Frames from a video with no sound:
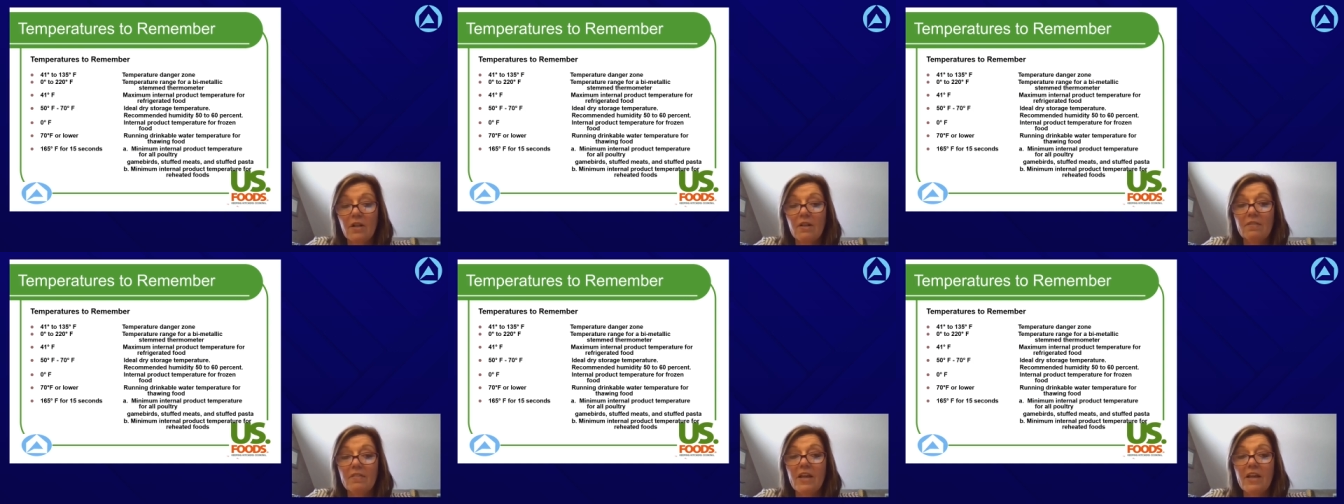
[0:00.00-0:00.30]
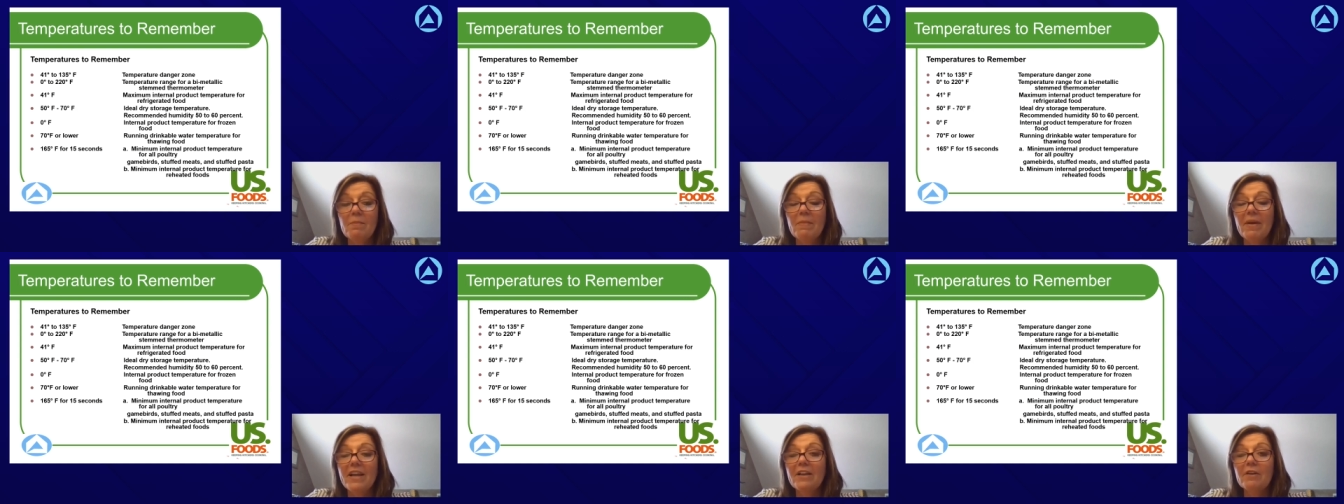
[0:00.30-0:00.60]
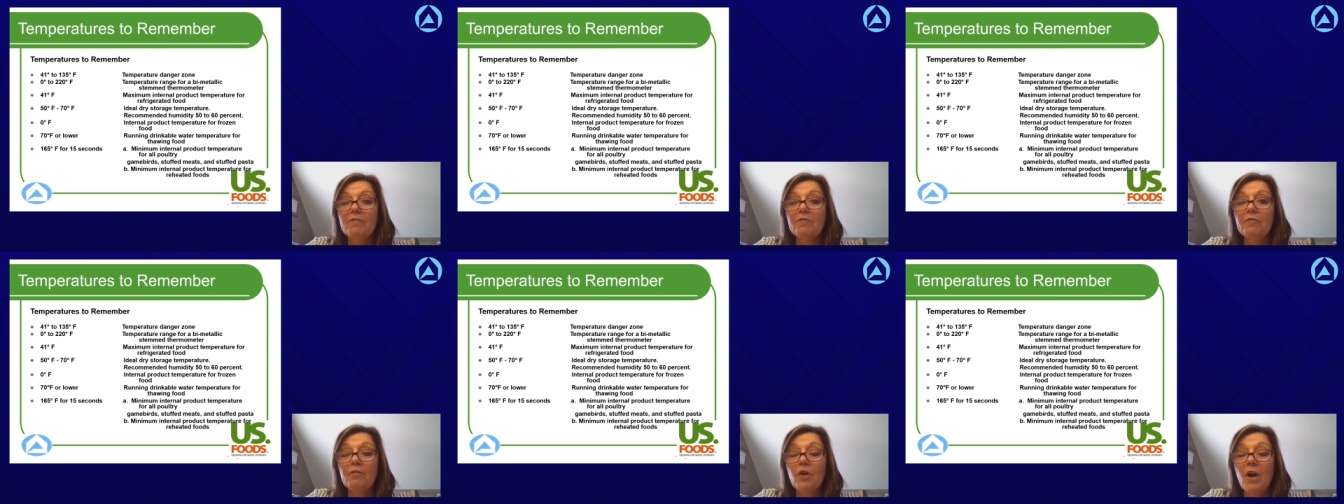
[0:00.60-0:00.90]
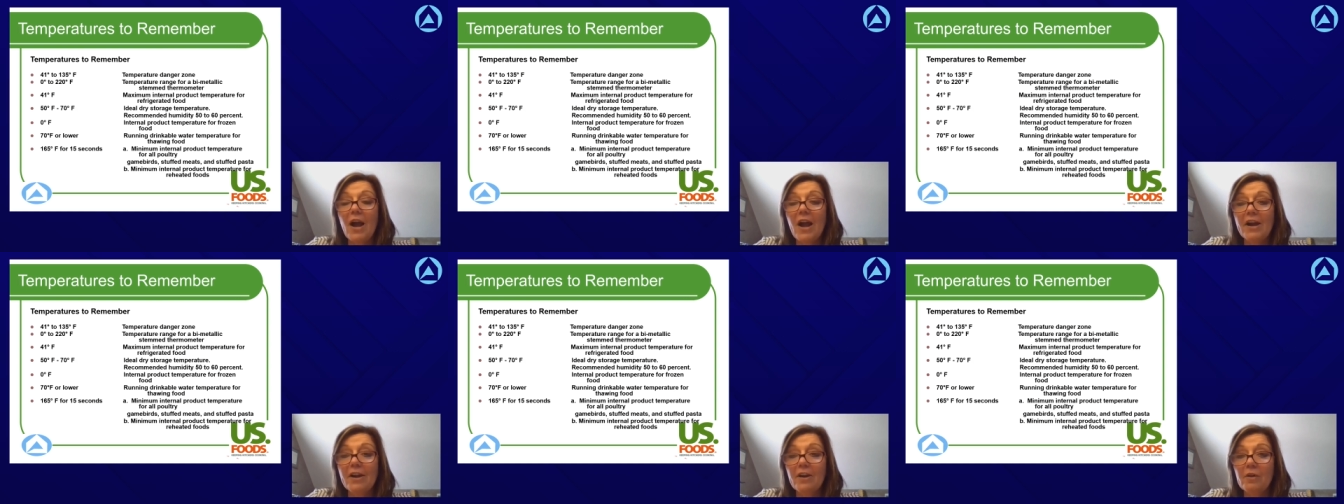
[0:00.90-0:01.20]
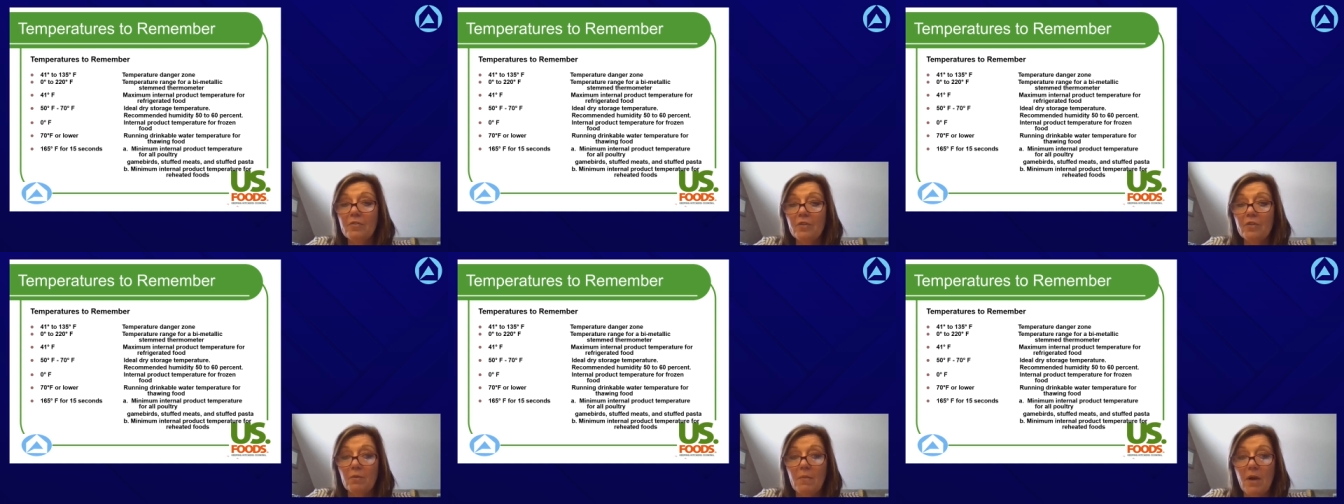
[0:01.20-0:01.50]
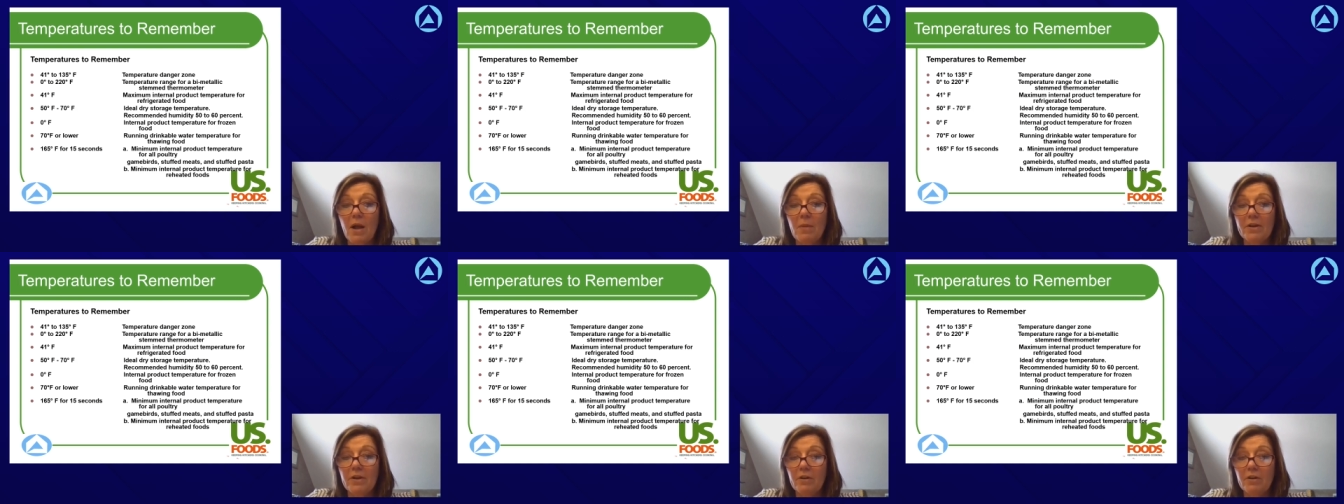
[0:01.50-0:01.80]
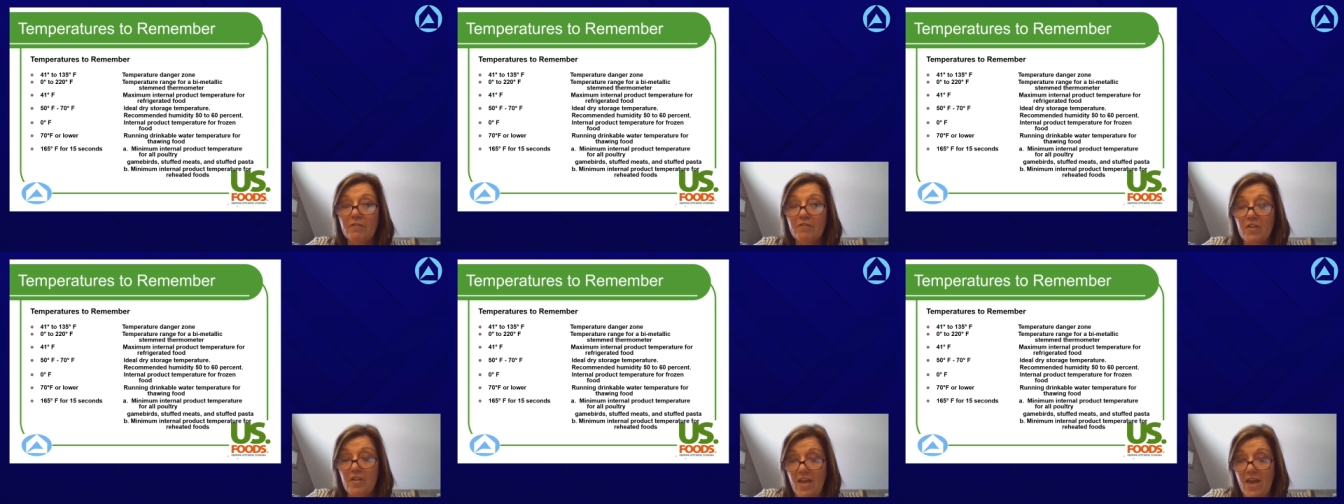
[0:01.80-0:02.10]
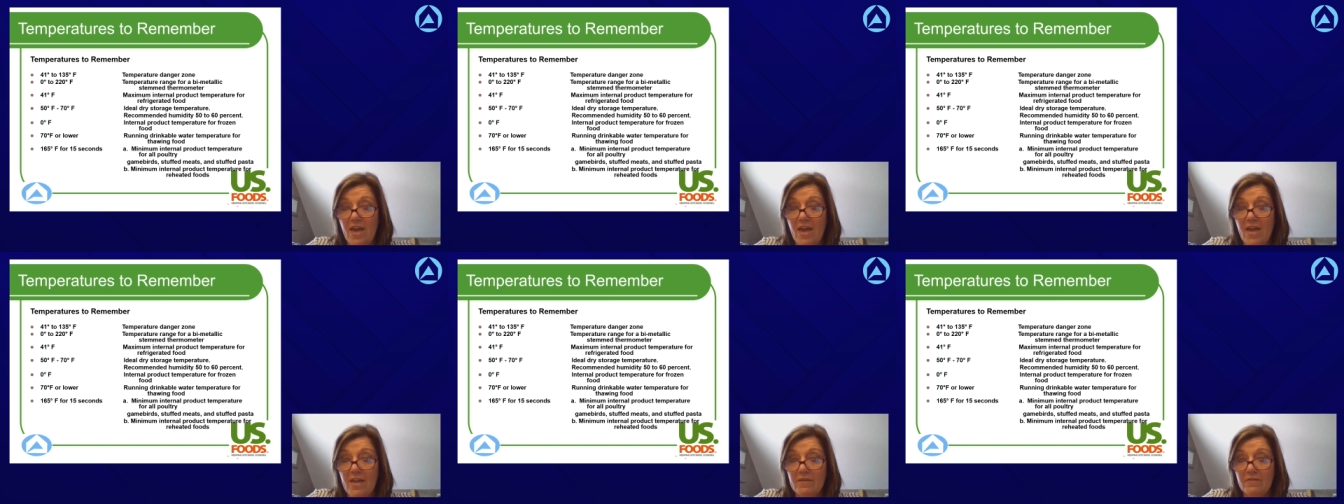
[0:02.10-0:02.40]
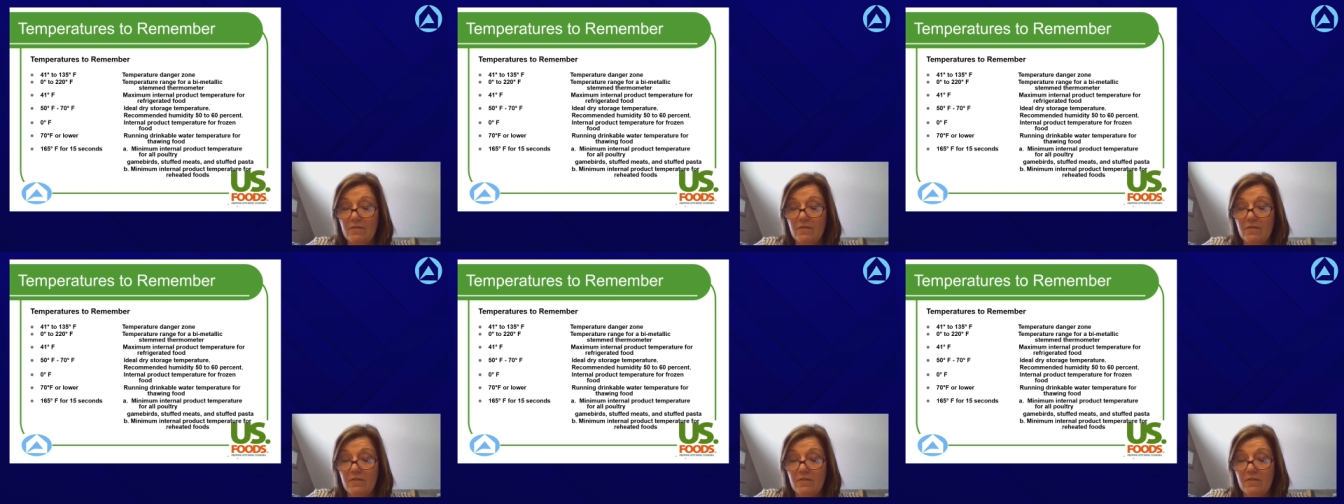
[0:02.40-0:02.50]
They make a fryer thermometer for that.